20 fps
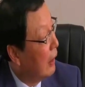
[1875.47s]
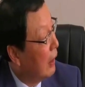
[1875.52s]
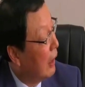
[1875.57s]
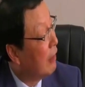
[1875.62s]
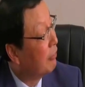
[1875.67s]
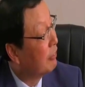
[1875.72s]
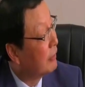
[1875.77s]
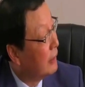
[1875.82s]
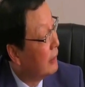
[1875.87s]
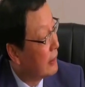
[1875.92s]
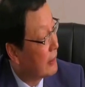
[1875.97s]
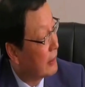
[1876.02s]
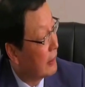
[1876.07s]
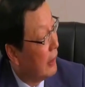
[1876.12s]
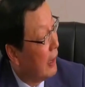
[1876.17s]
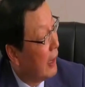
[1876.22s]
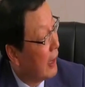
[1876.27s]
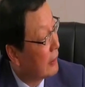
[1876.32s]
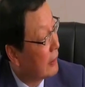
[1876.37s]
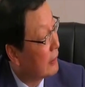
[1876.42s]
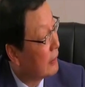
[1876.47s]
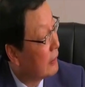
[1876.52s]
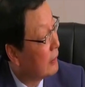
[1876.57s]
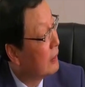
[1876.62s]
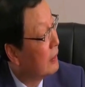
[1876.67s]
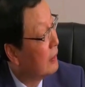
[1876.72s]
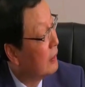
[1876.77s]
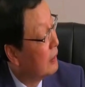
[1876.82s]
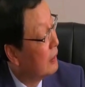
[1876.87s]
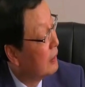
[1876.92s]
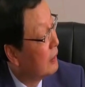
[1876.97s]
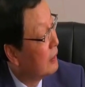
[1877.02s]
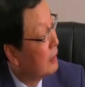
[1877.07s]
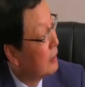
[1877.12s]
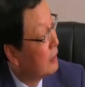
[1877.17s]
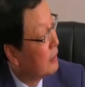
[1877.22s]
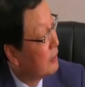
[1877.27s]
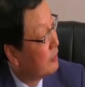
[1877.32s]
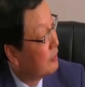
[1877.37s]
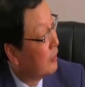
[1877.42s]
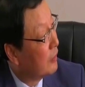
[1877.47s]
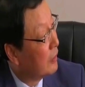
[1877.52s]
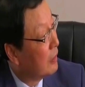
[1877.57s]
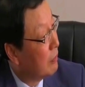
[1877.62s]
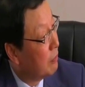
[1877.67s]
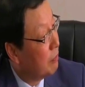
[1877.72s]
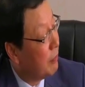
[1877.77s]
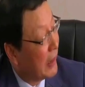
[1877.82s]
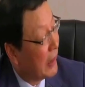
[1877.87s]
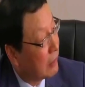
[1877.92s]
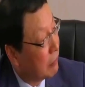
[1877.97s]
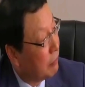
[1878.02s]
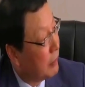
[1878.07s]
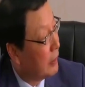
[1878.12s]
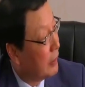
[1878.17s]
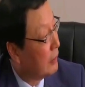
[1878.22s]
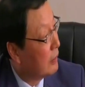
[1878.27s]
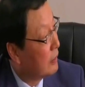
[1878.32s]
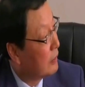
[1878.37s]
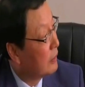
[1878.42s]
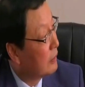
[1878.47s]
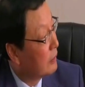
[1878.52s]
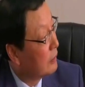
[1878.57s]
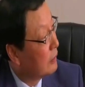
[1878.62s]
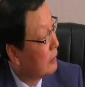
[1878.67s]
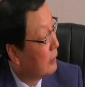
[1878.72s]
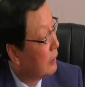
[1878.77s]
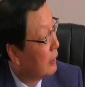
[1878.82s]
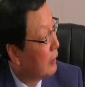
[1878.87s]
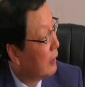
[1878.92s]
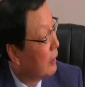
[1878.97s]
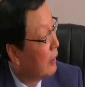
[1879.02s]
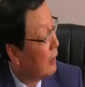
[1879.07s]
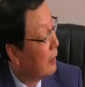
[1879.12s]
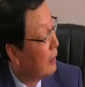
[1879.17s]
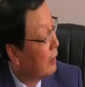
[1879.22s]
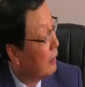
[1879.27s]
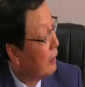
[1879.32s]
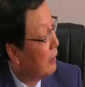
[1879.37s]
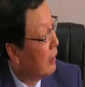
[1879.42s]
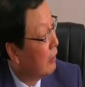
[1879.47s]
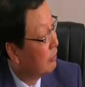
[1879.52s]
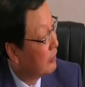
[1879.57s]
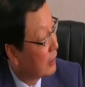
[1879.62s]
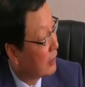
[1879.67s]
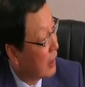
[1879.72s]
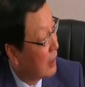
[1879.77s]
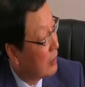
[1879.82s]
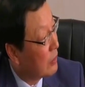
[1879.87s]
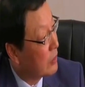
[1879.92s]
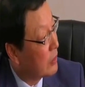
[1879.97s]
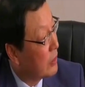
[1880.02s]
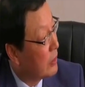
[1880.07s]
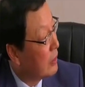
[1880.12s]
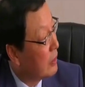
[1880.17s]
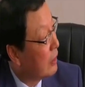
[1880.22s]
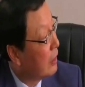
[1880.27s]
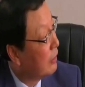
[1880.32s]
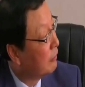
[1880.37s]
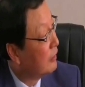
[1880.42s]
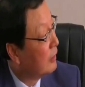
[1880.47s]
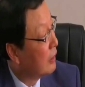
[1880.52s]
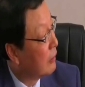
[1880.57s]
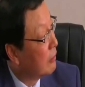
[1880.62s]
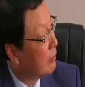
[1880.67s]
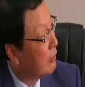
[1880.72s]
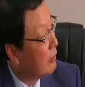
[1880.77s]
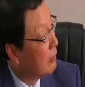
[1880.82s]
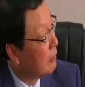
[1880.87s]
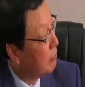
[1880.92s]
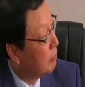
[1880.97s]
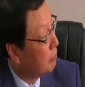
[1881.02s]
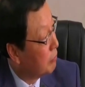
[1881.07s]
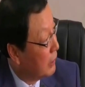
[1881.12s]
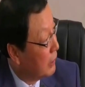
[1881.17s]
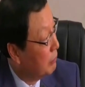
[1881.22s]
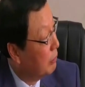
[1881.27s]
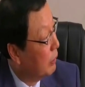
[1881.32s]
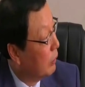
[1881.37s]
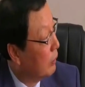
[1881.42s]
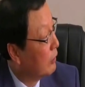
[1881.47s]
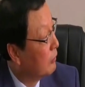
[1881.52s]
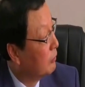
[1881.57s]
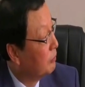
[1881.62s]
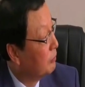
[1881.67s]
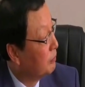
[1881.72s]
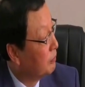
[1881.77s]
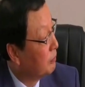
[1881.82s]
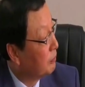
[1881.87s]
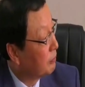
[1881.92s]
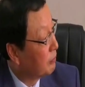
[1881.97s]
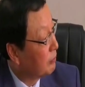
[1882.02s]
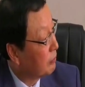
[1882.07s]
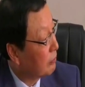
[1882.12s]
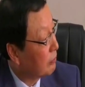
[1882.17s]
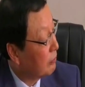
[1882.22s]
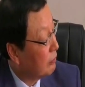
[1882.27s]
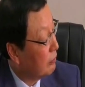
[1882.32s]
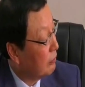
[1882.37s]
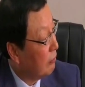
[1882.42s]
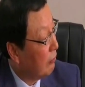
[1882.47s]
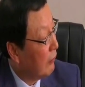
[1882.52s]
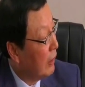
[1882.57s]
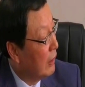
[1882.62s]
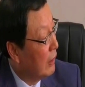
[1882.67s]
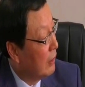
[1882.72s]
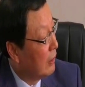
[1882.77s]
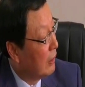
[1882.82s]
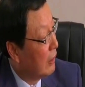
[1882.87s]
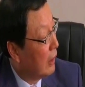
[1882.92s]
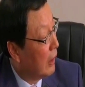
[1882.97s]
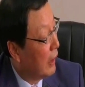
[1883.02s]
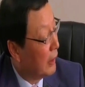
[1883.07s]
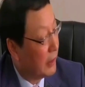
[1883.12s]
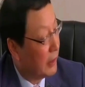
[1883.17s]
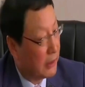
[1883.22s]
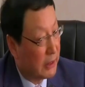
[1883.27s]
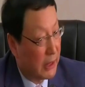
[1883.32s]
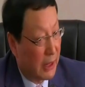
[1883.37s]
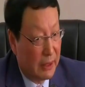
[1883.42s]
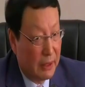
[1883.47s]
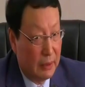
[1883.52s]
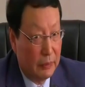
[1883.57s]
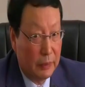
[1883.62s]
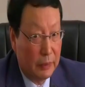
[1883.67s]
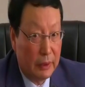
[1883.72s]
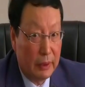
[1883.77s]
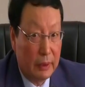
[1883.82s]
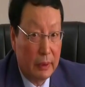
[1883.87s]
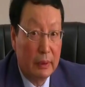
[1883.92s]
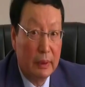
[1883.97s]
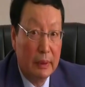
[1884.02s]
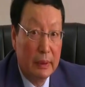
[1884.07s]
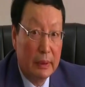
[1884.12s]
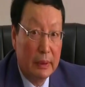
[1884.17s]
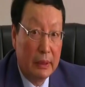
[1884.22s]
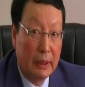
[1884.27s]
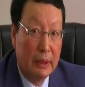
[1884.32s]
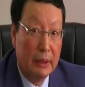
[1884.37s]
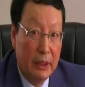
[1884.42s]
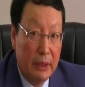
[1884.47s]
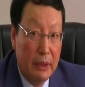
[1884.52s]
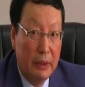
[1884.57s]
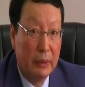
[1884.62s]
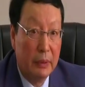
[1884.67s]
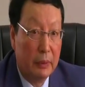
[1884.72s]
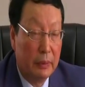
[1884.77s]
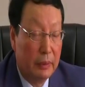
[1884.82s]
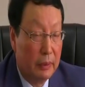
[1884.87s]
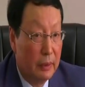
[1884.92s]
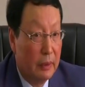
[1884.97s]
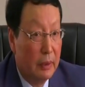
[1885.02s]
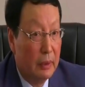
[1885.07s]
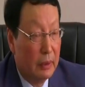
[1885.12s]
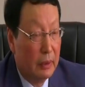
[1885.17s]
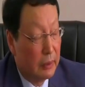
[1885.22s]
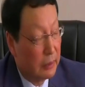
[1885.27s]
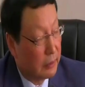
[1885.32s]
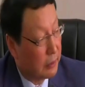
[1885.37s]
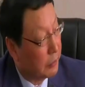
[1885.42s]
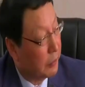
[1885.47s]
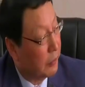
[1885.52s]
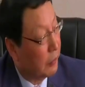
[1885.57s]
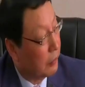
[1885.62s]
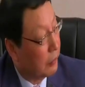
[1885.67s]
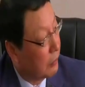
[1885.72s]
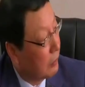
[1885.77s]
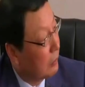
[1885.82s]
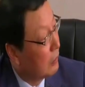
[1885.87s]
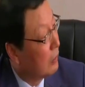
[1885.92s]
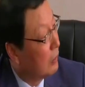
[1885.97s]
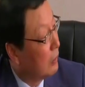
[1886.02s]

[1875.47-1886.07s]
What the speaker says: after this election for the betterment of the country, of the people. And China would continue to